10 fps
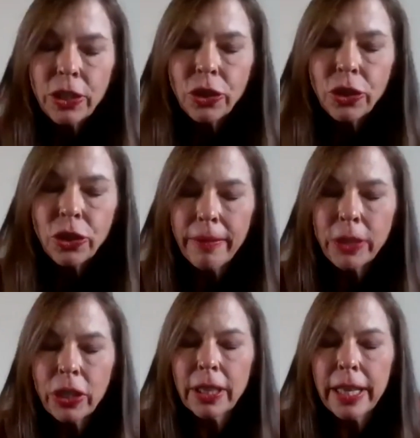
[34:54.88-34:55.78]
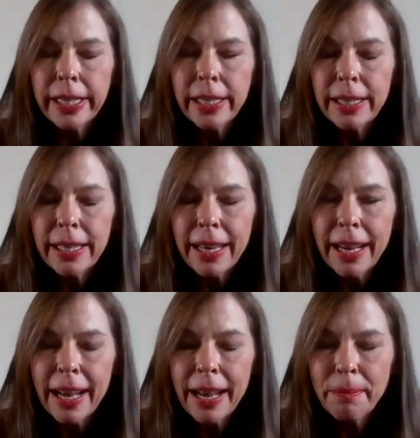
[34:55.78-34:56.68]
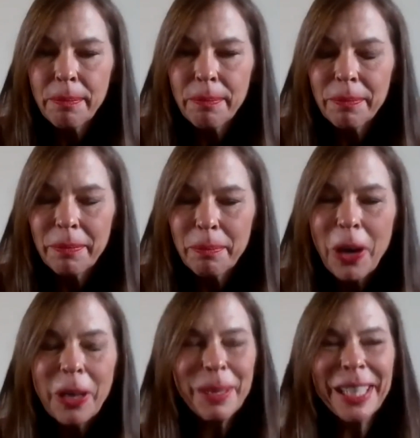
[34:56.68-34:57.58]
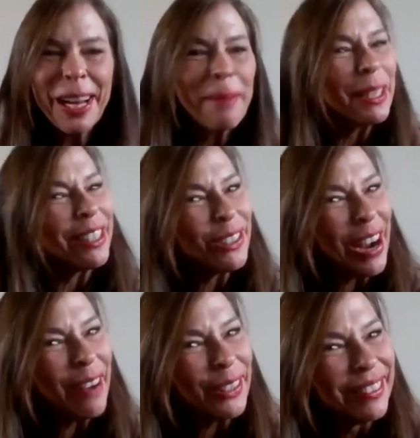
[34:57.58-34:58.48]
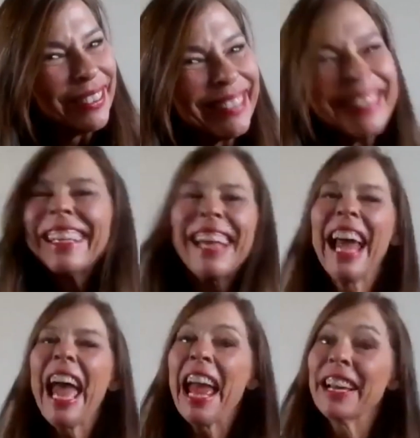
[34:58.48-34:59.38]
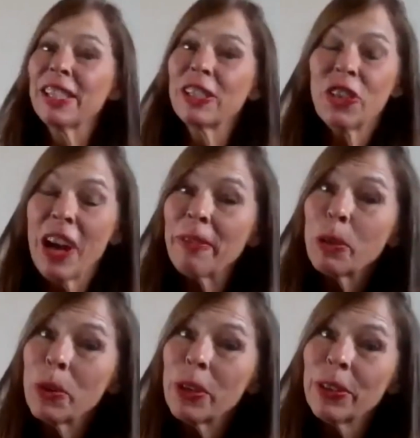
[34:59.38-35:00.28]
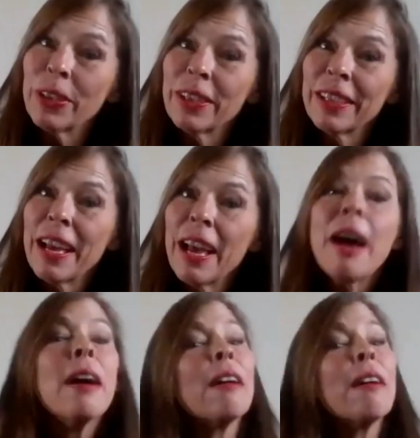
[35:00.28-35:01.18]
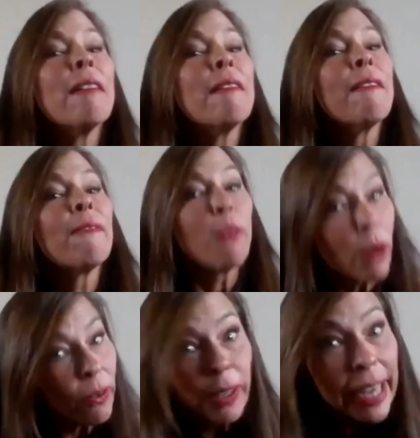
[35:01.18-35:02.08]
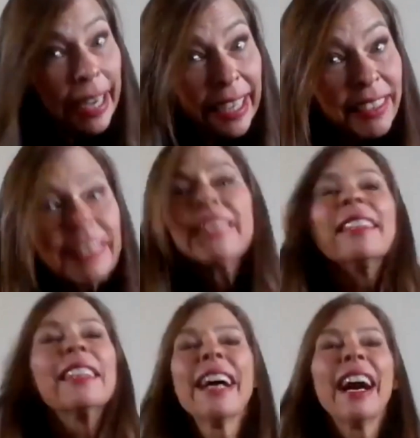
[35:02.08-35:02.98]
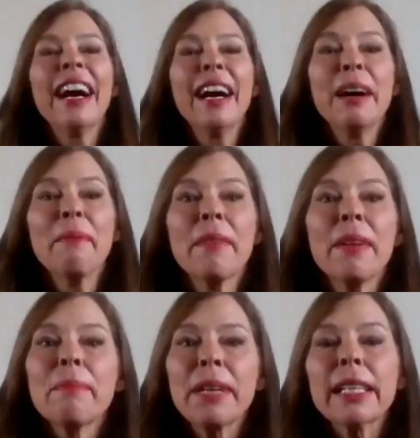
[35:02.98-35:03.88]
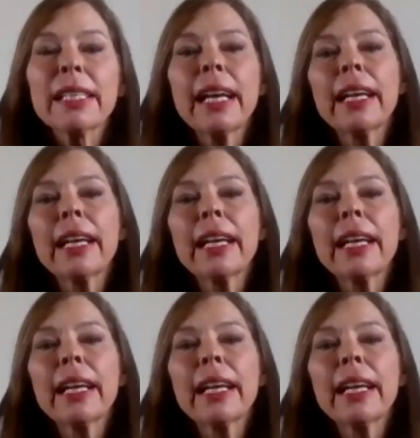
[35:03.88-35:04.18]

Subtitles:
a travel journalist, part of my job is to travel, and it's to travel the world for free. Because I